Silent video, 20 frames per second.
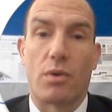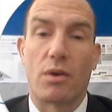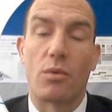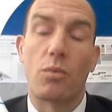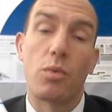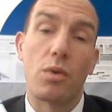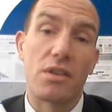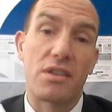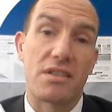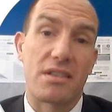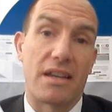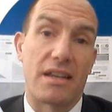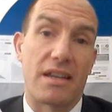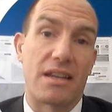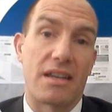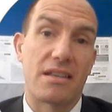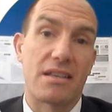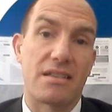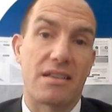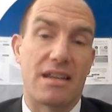What I would
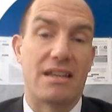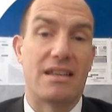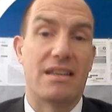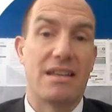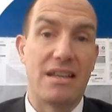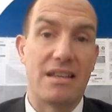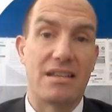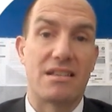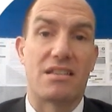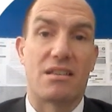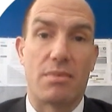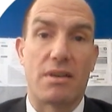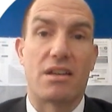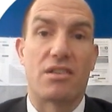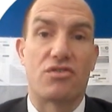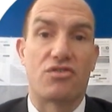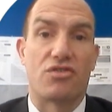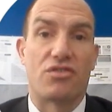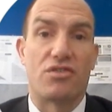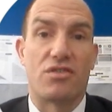say is it needs to be
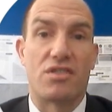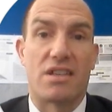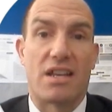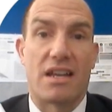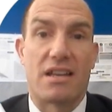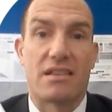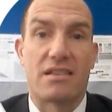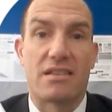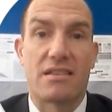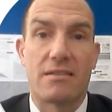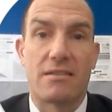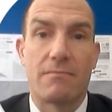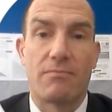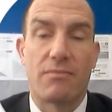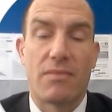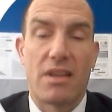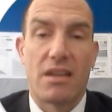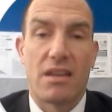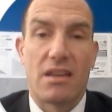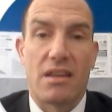a true test.
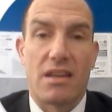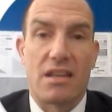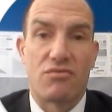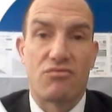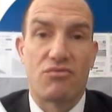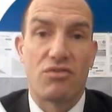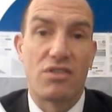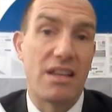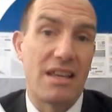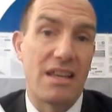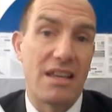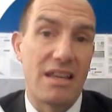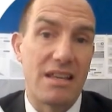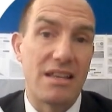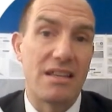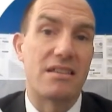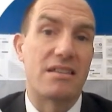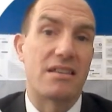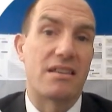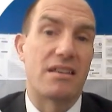It's really
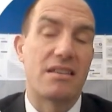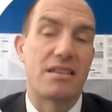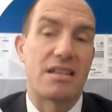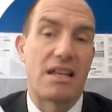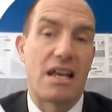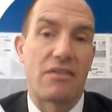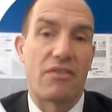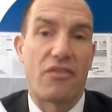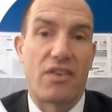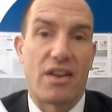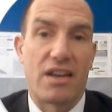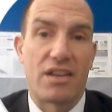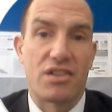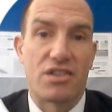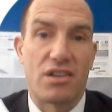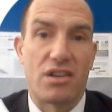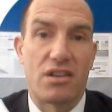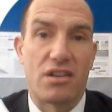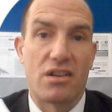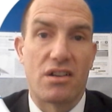easy to have a
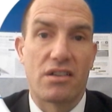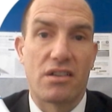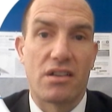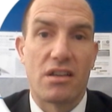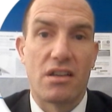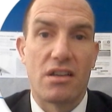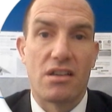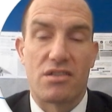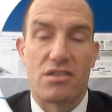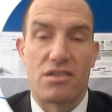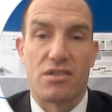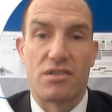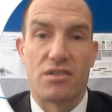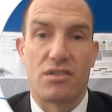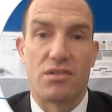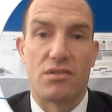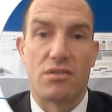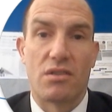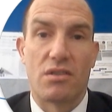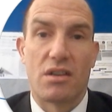flashcard,
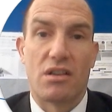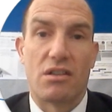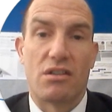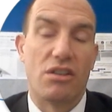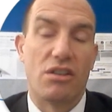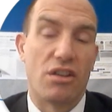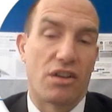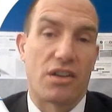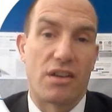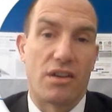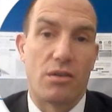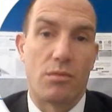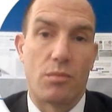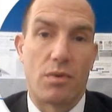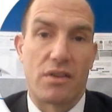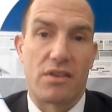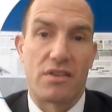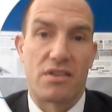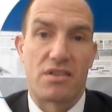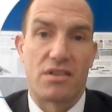to look at it on
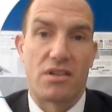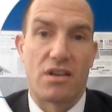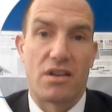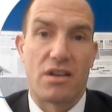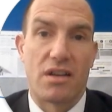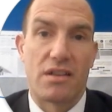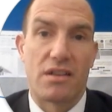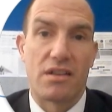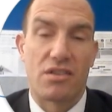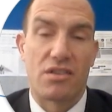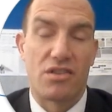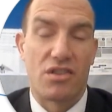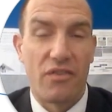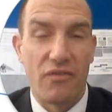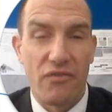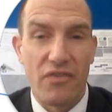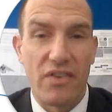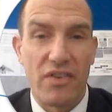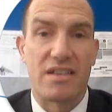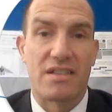one side,
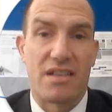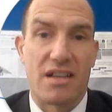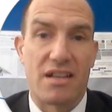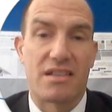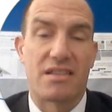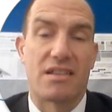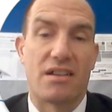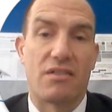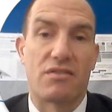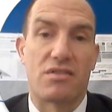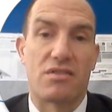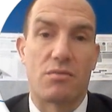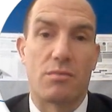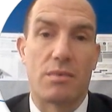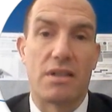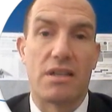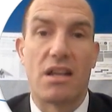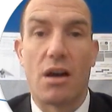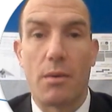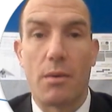convince ourselves that
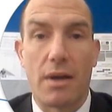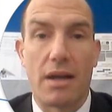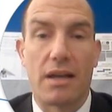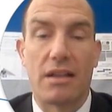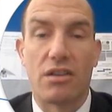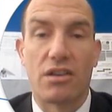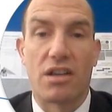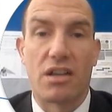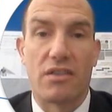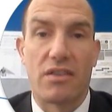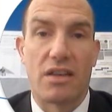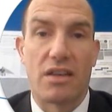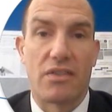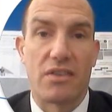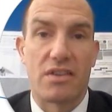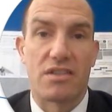we know it, look at the